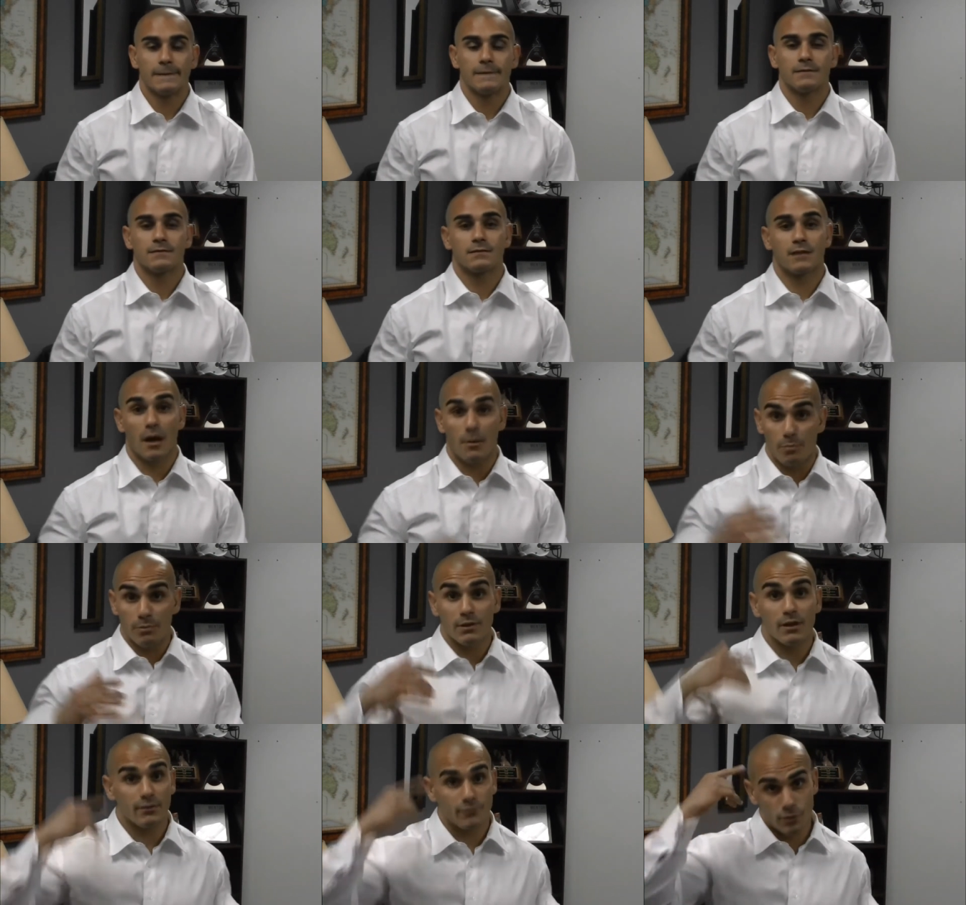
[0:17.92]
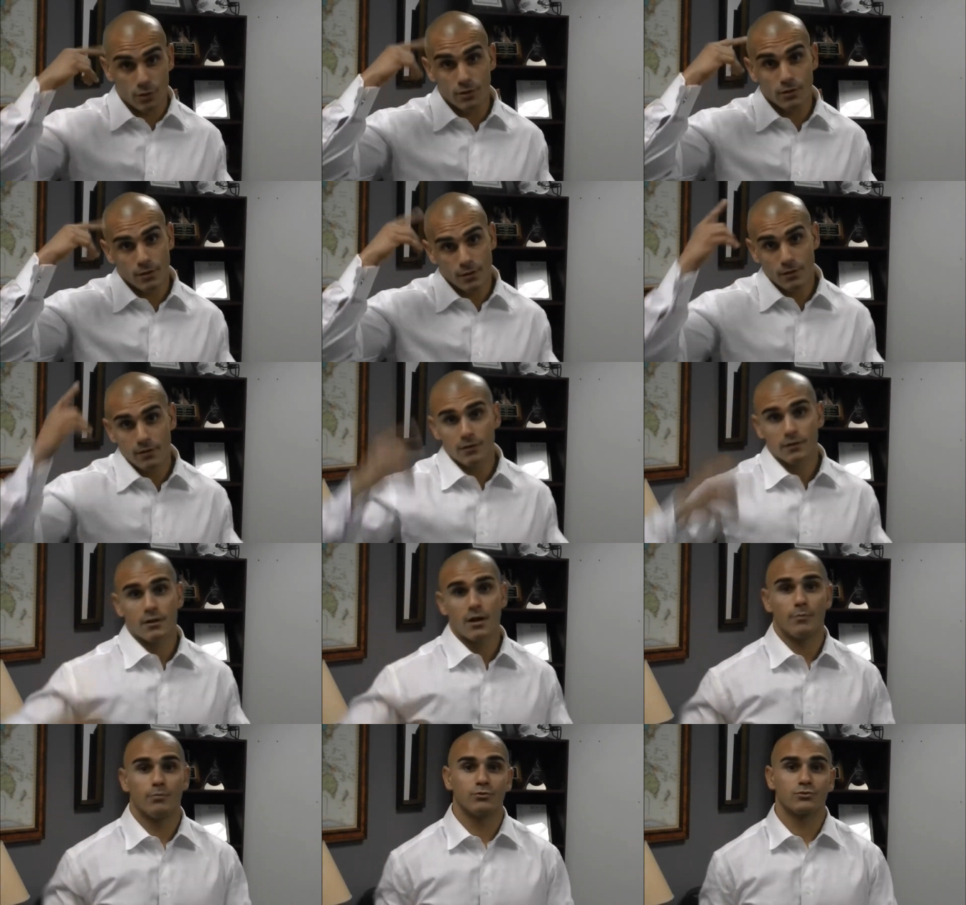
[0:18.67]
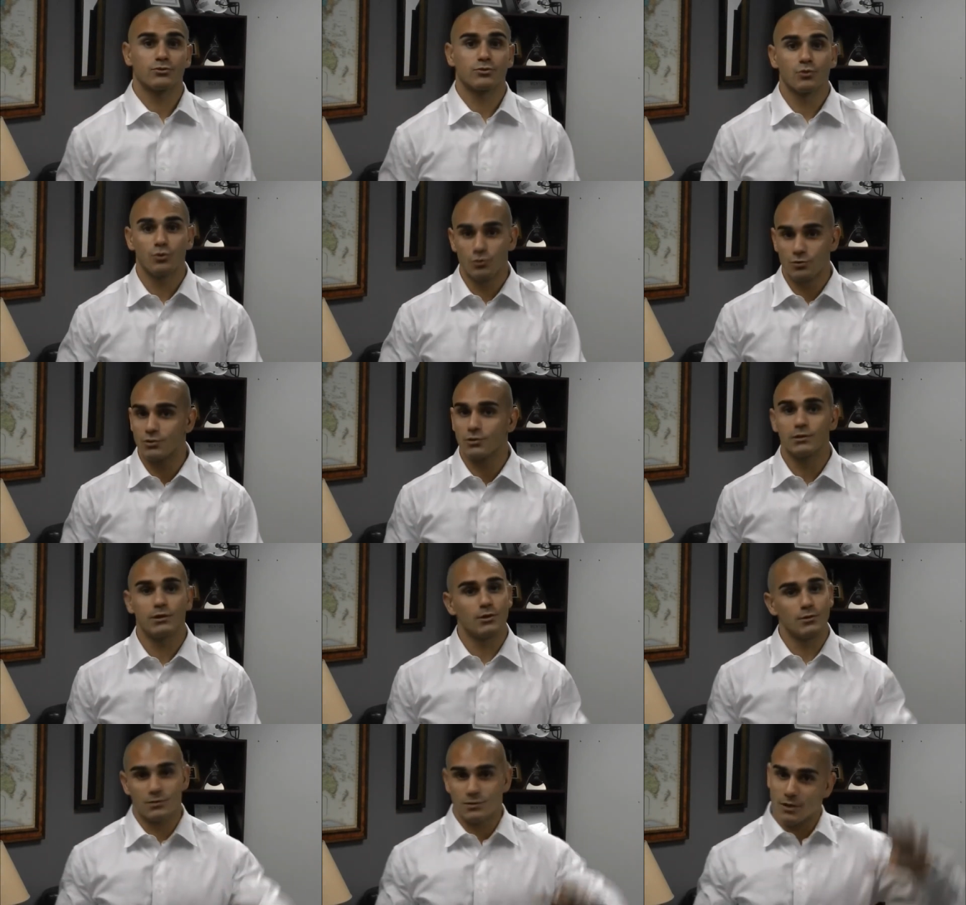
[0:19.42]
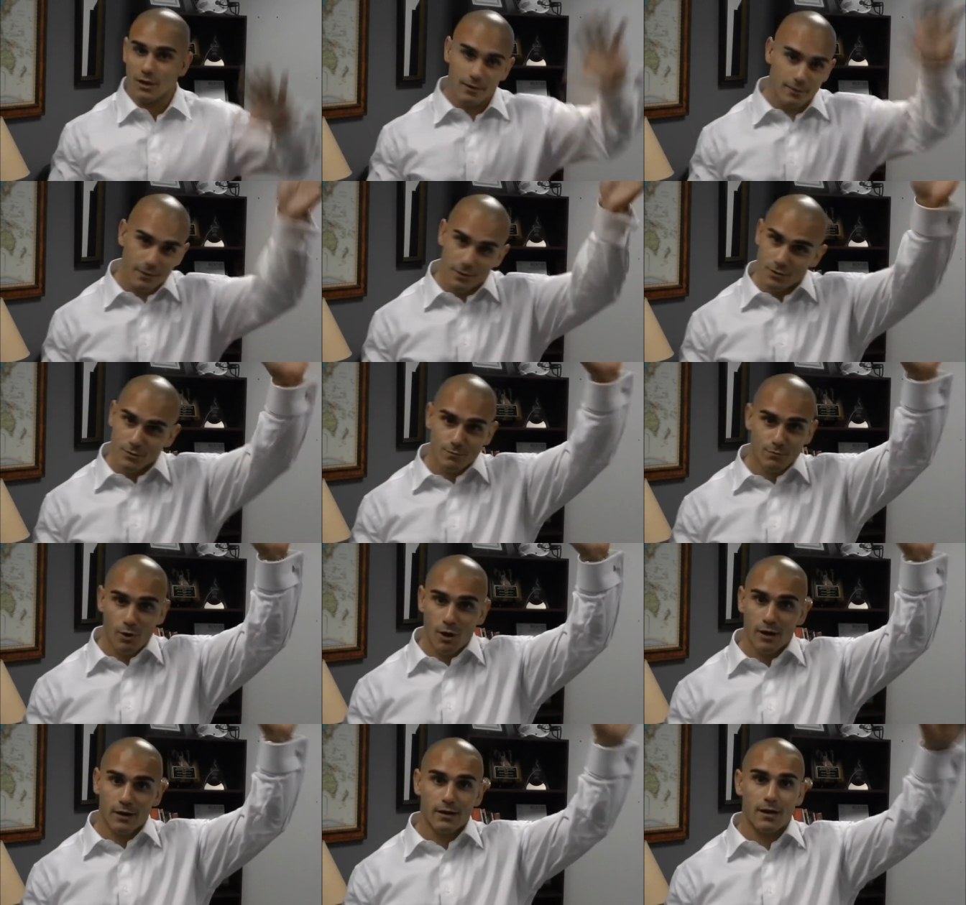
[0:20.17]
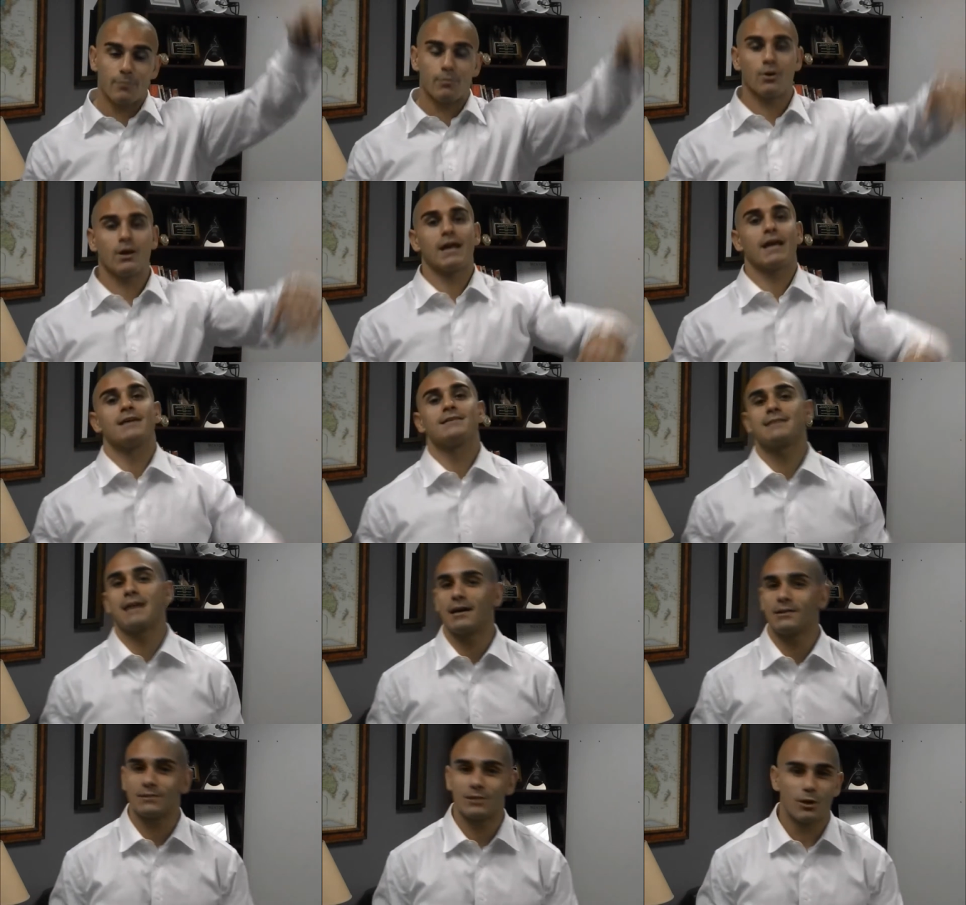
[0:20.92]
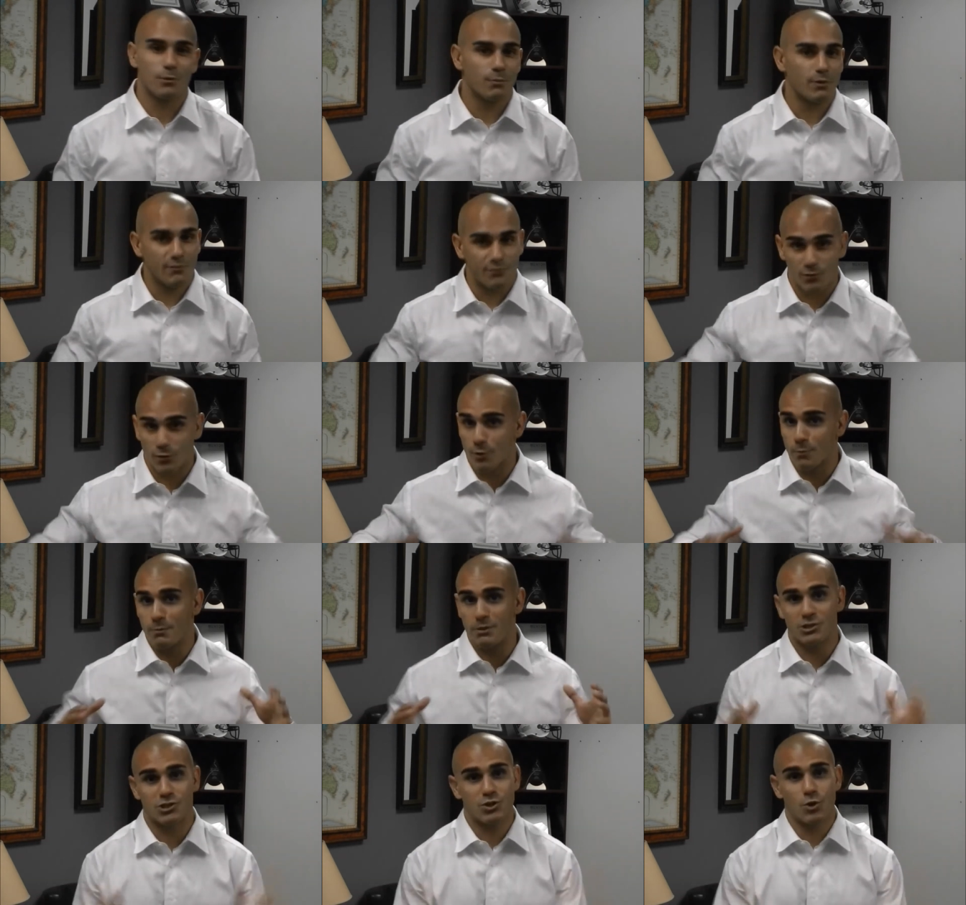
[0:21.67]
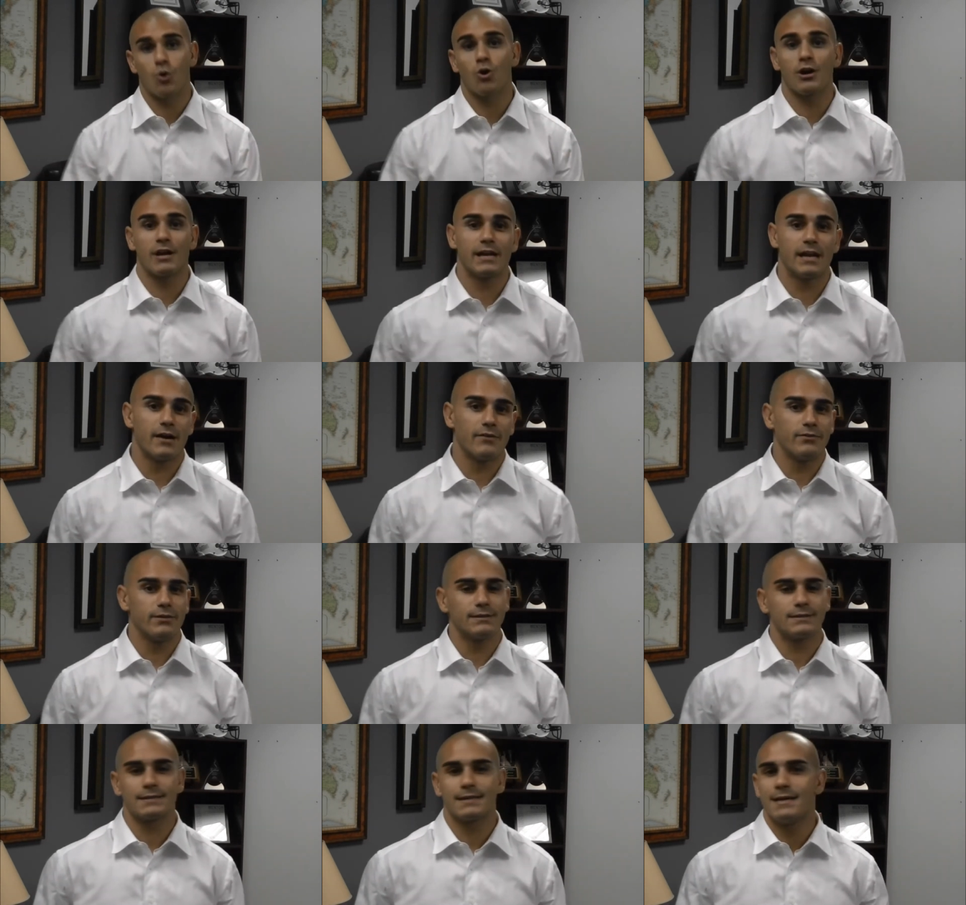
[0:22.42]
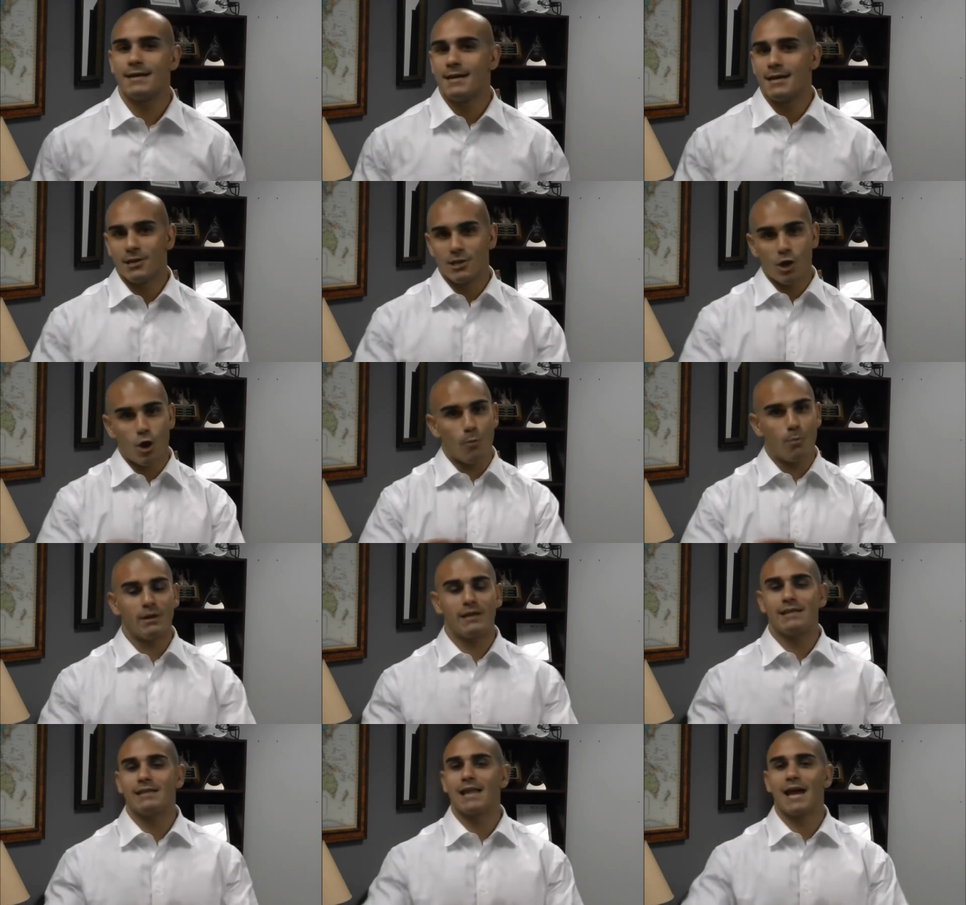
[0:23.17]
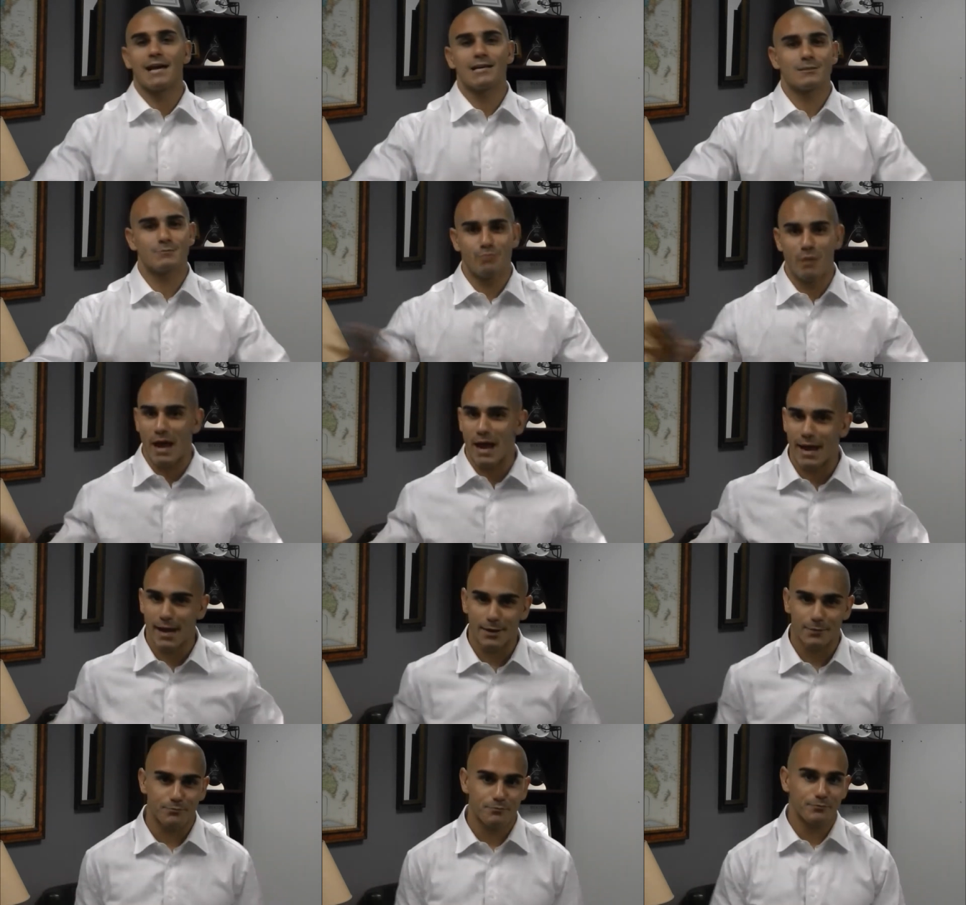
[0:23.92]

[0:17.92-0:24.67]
There's a couple of you, a couple screws are loose. So uh, there's probably a couple hands out there, but for the majority of us, nobody likes pain.